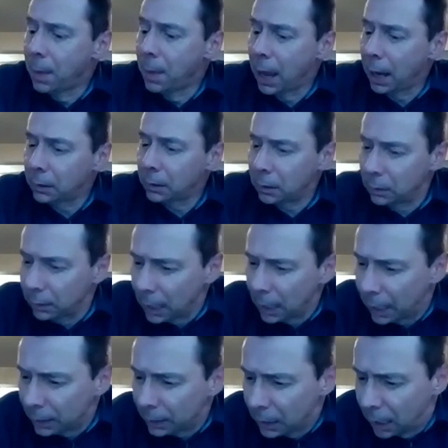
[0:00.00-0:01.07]
And that
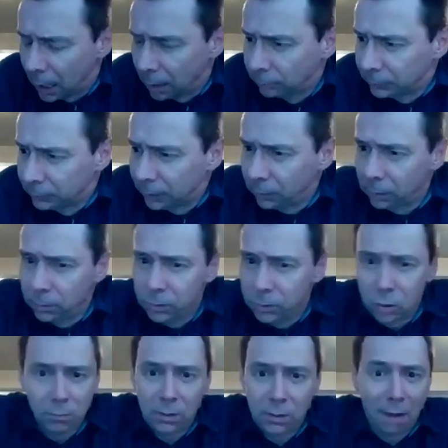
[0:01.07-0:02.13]

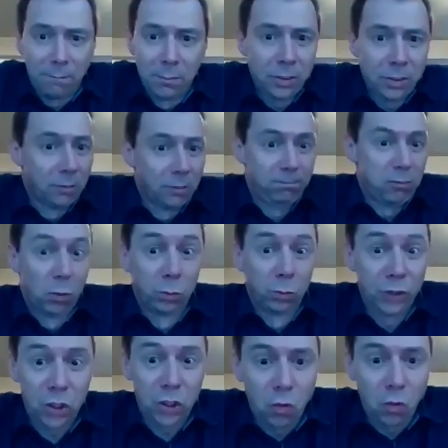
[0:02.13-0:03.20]
includes sort of governments of
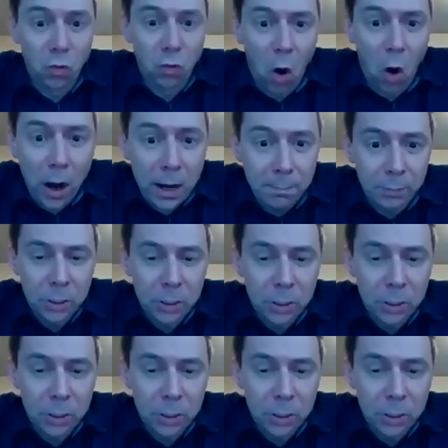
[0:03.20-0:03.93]
all stripes.